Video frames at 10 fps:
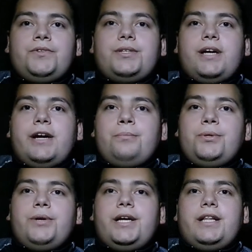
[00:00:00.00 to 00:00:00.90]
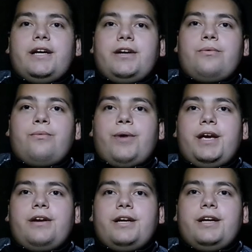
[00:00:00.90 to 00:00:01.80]
So I uploaded it like a
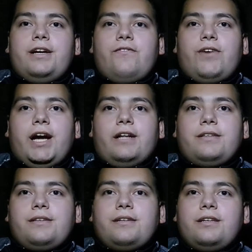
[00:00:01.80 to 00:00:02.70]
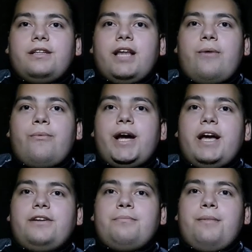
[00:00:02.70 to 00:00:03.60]
week in advance. That way
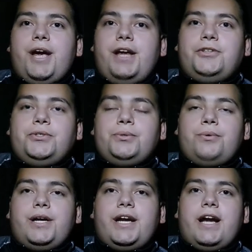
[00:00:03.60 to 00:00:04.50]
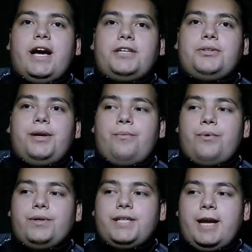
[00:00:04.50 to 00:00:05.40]
I made sure that it actually
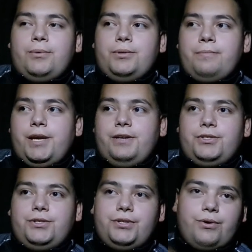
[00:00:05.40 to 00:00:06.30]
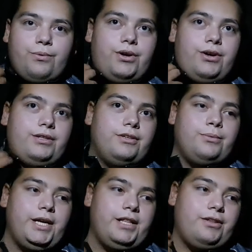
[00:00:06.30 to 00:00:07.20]
was able to be shown on the
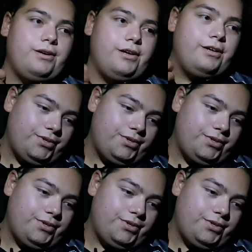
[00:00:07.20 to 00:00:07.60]
23rd.